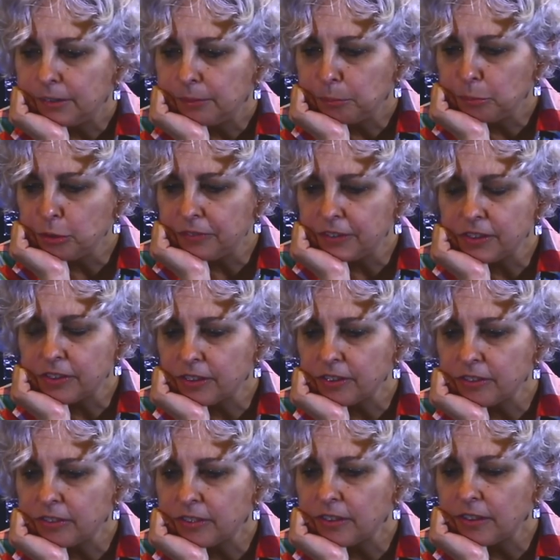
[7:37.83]
movies
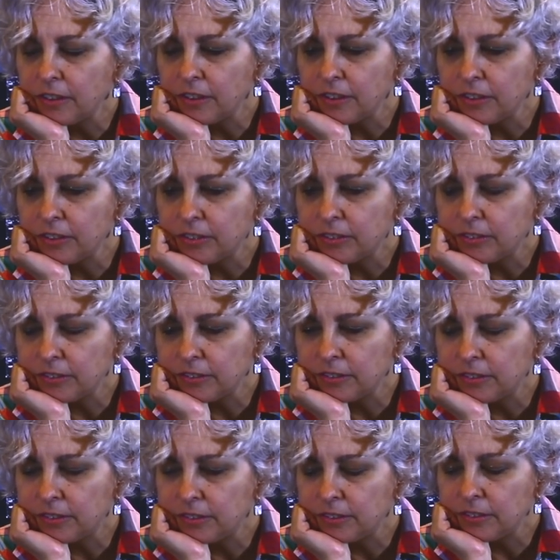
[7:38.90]
is
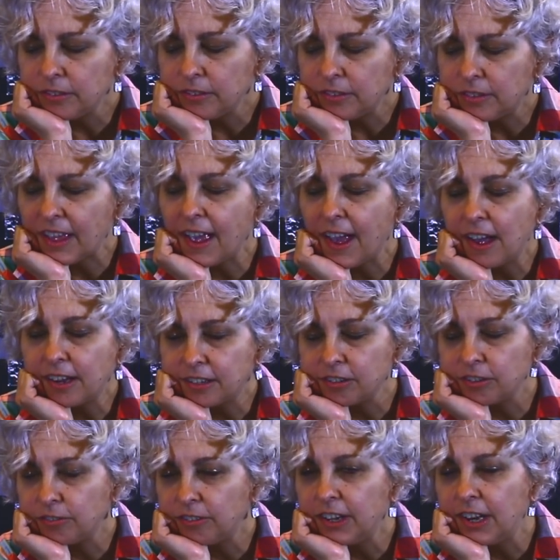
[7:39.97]
they act as
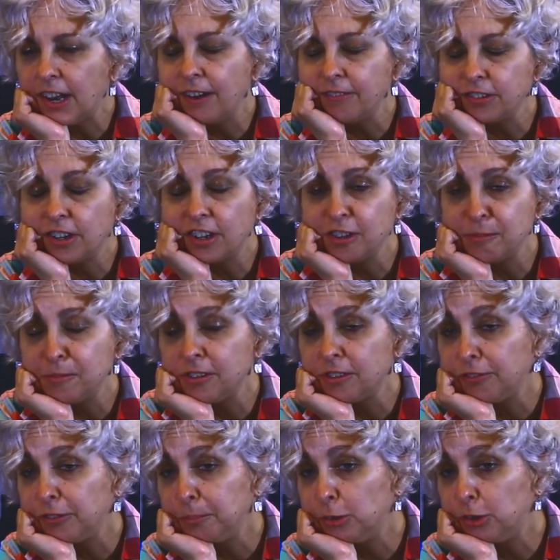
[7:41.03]
great advertisements
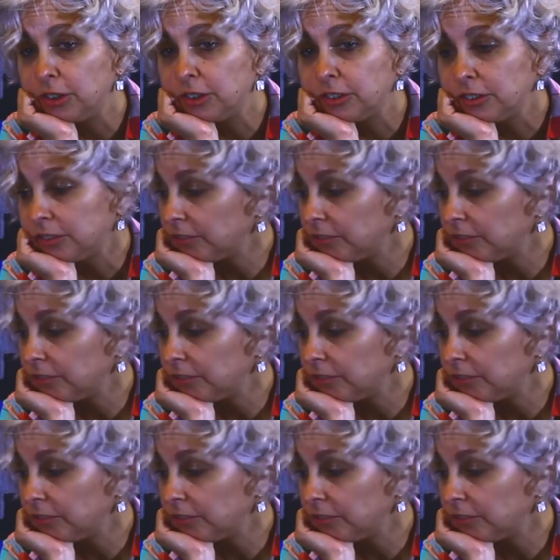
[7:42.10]
for books,